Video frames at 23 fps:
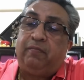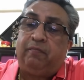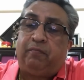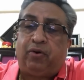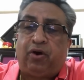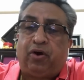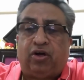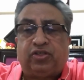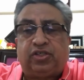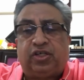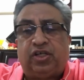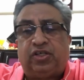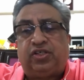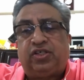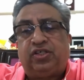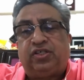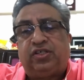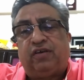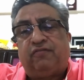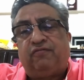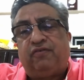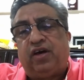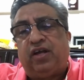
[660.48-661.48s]
processes
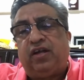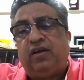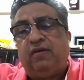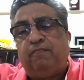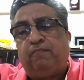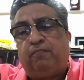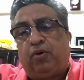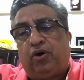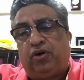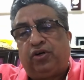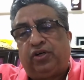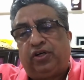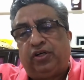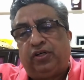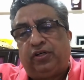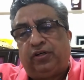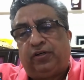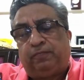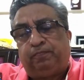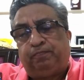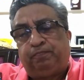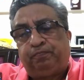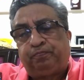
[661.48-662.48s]
are very important.
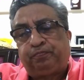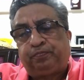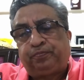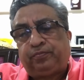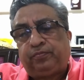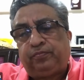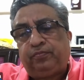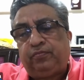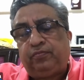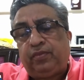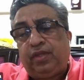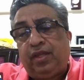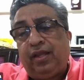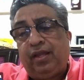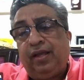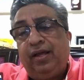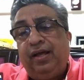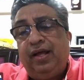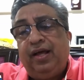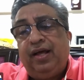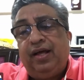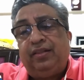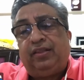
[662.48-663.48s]

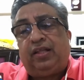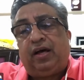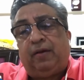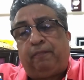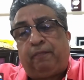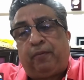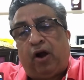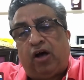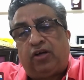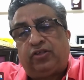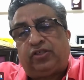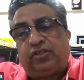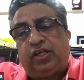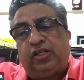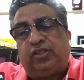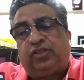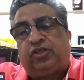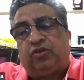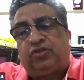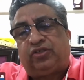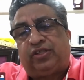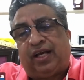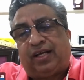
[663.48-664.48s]
The process
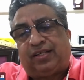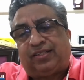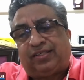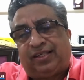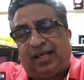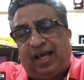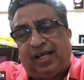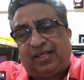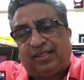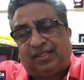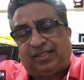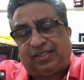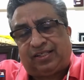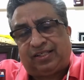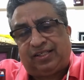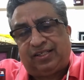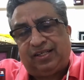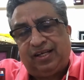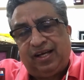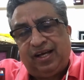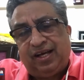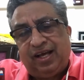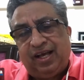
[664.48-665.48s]
to success
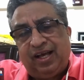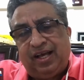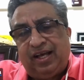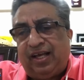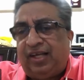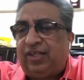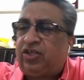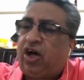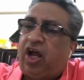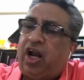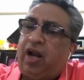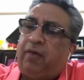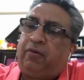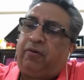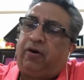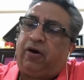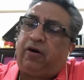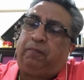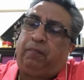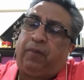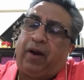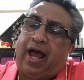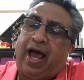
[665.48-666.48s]
is all about
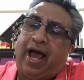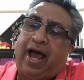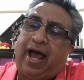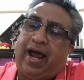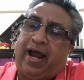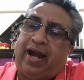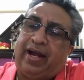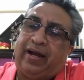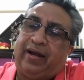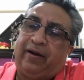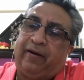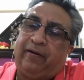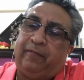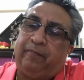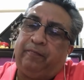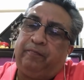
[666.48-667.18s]
plan,